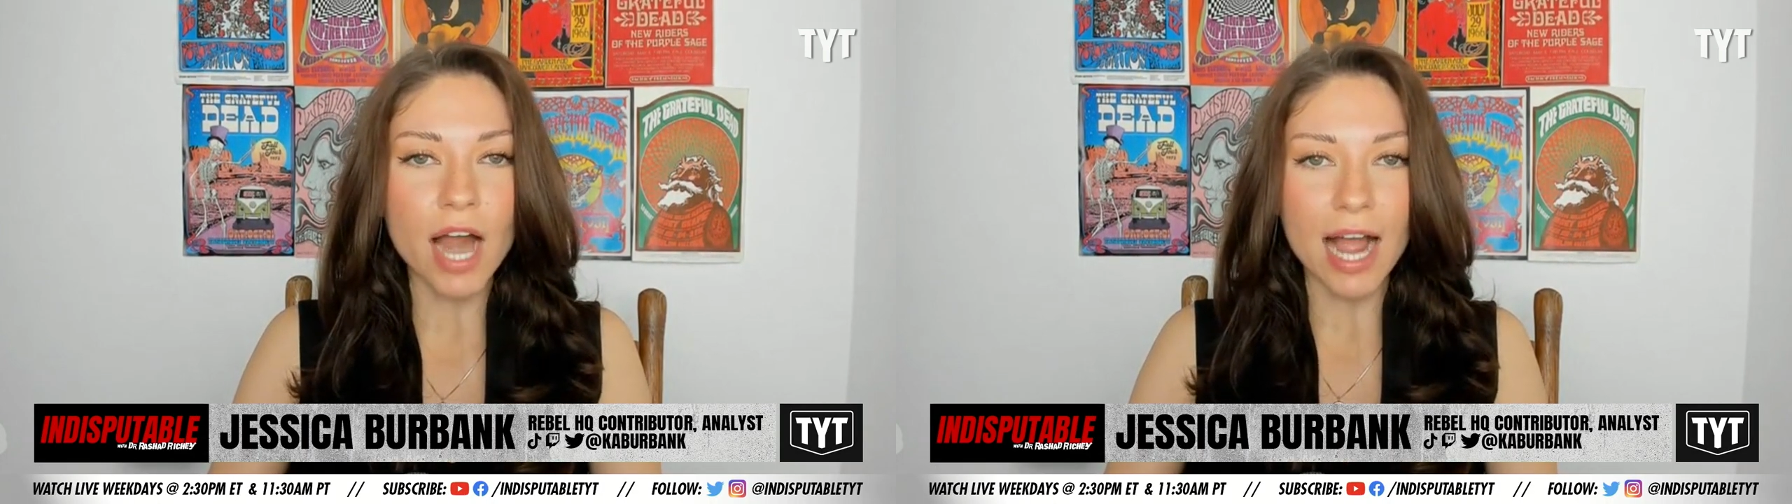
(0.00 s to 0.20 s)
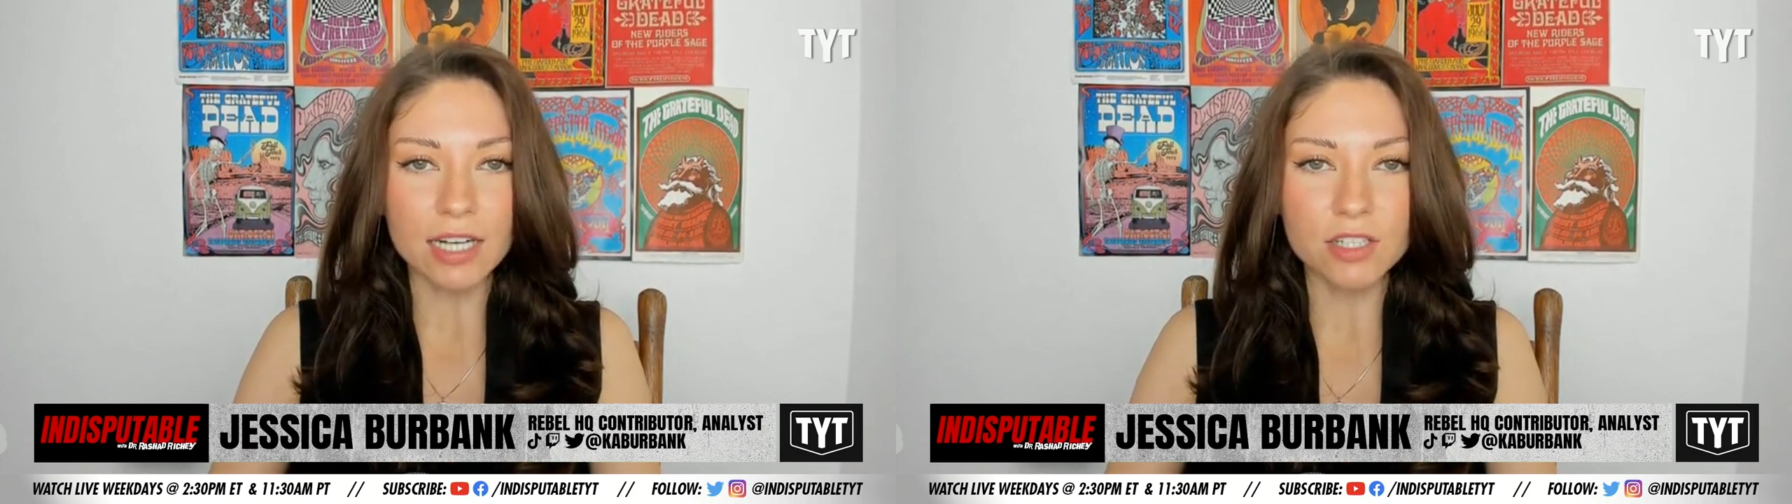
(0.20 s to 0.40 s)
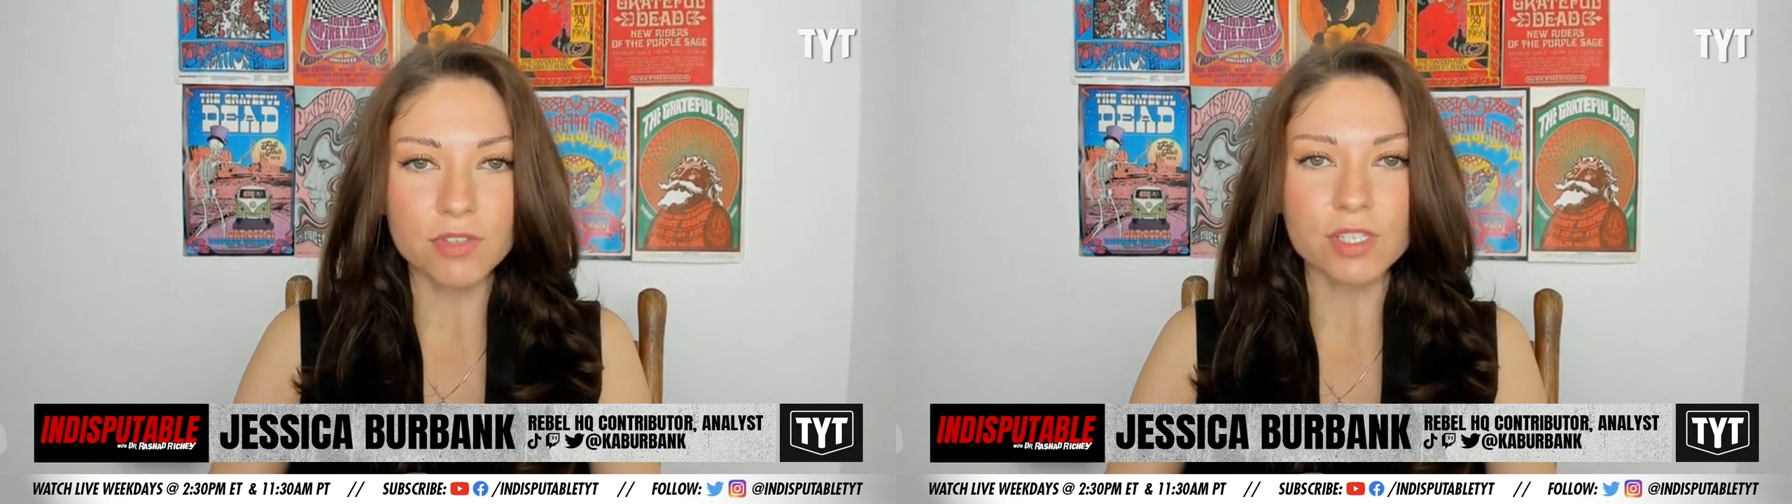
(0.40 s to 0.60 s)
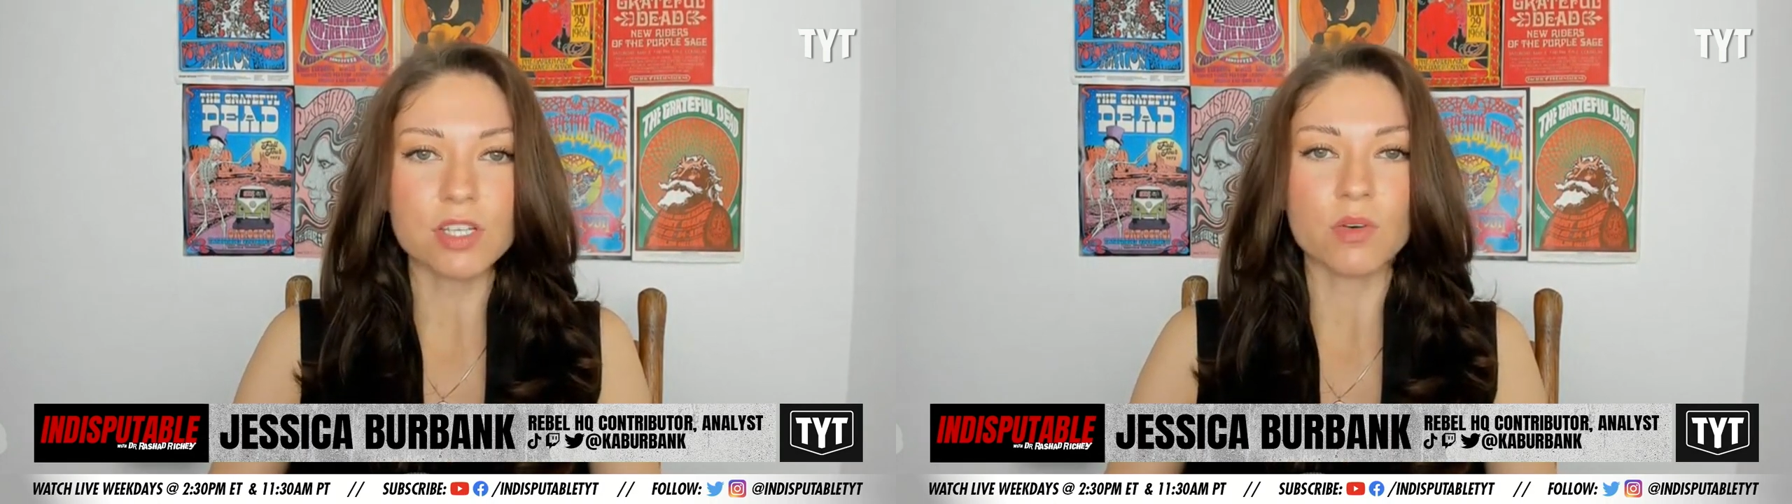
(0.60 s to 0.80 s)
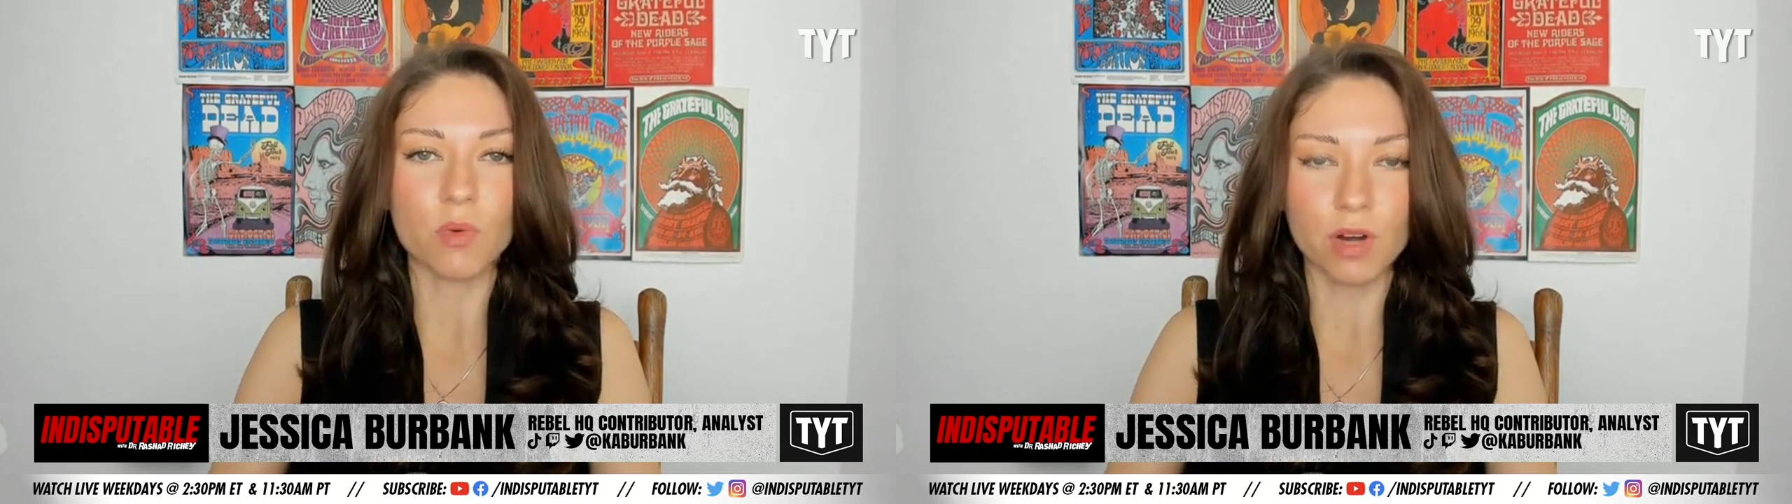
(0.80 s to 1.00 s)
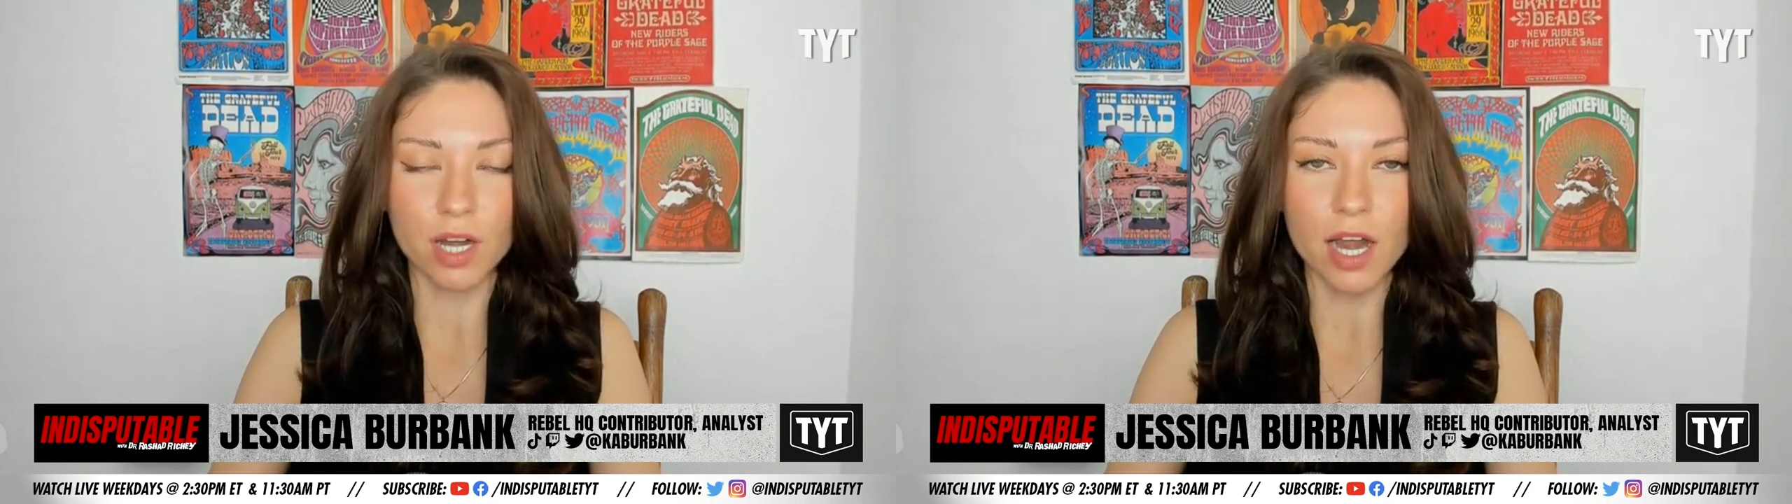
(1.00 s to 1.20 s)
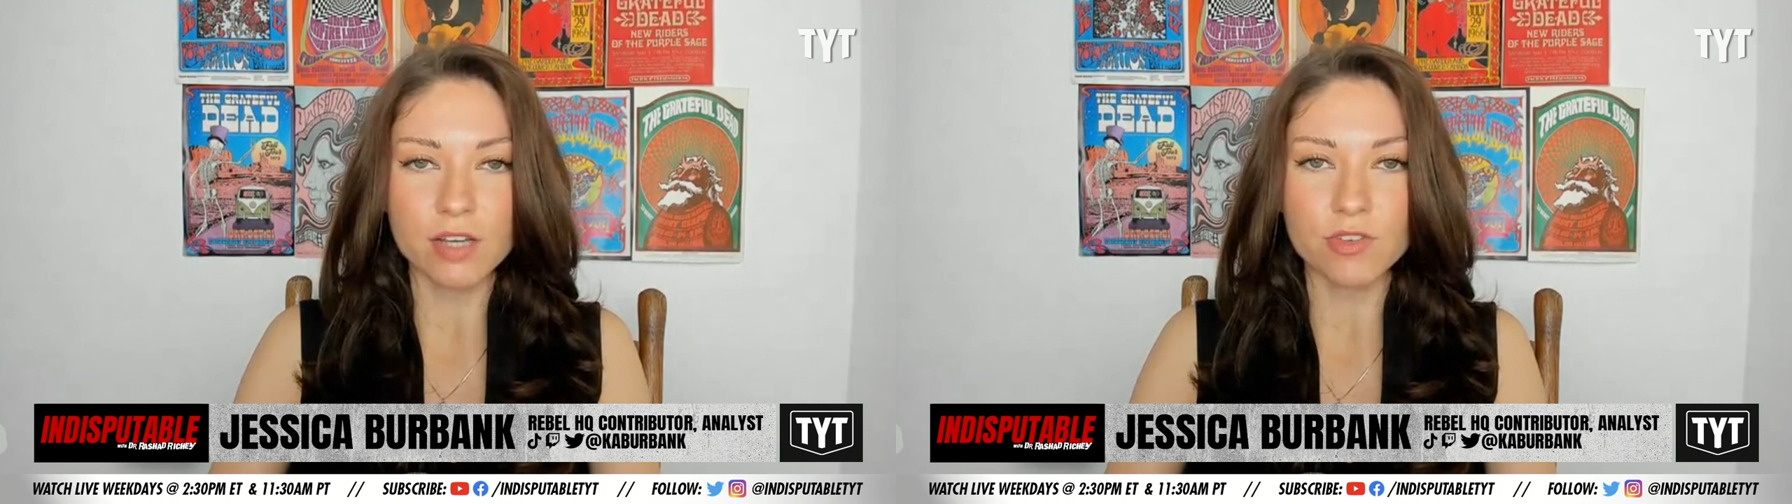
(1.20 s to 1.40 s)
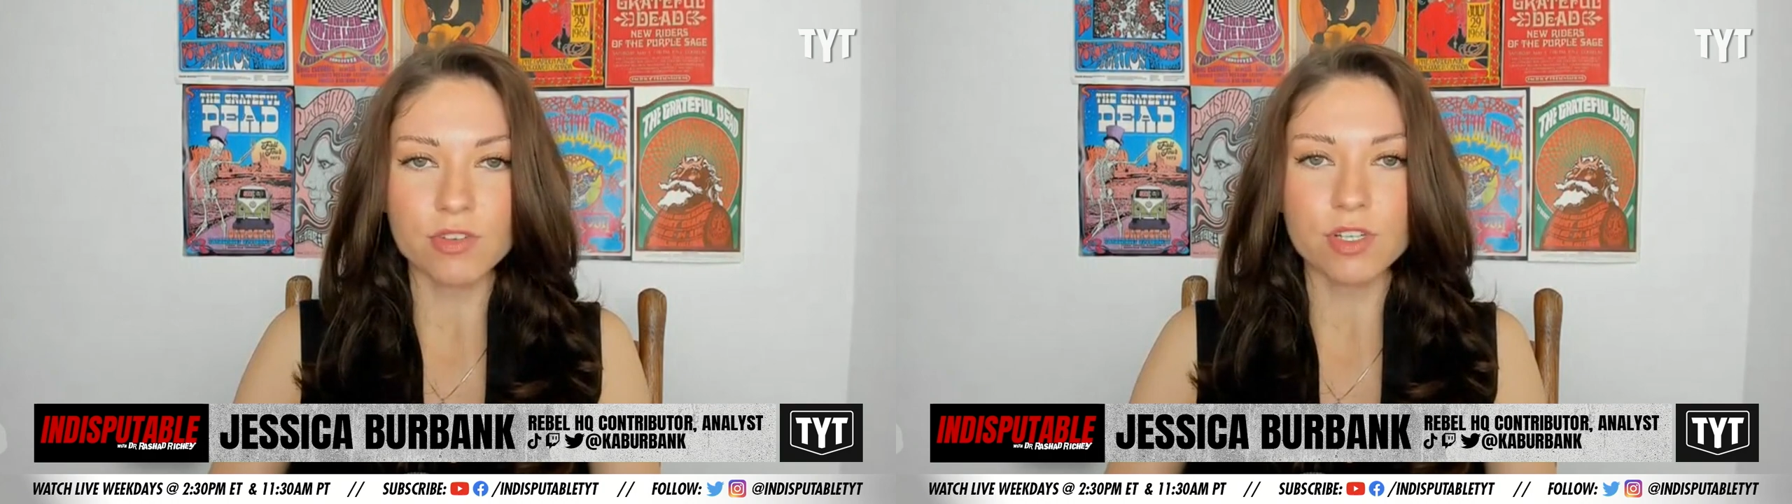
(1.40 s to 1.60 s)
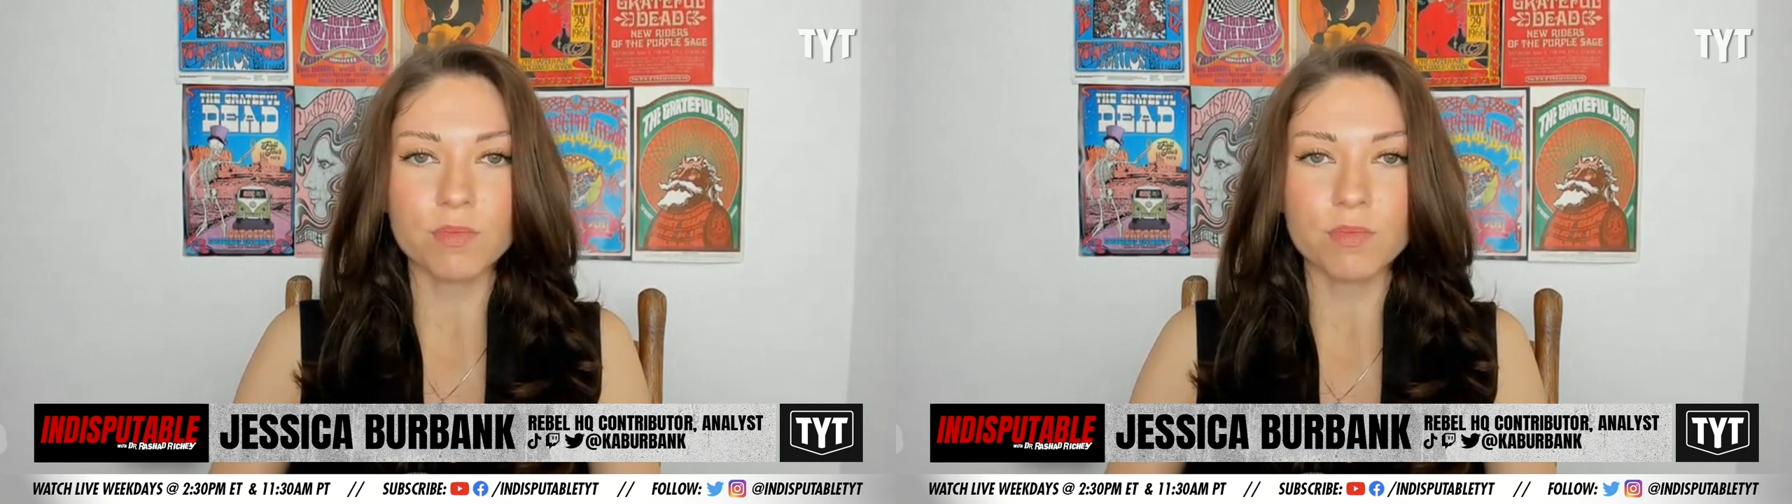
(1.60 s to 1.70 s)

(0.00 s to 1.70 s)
activists and organizers